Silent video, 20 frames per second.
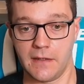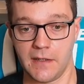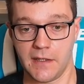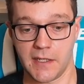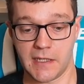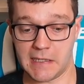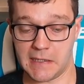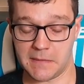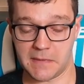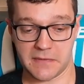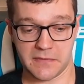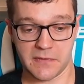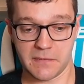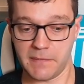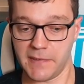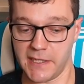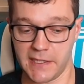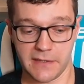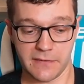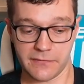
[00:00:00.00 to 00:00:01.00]
I've
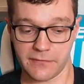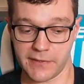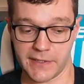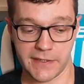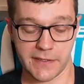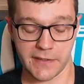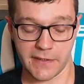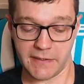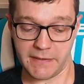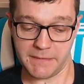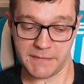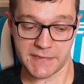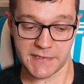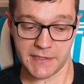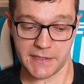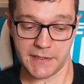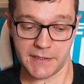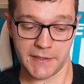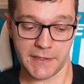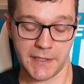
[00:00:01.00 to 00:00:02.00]
completed it 3 times,
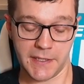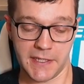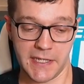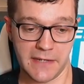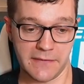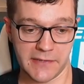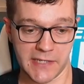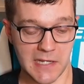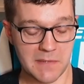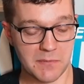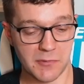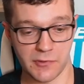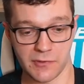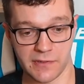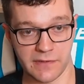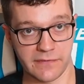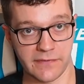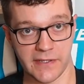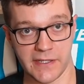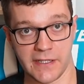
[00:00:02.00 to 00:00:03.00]
and I never get bored
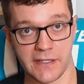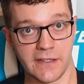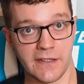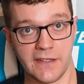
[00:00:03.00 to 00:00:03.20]
of it.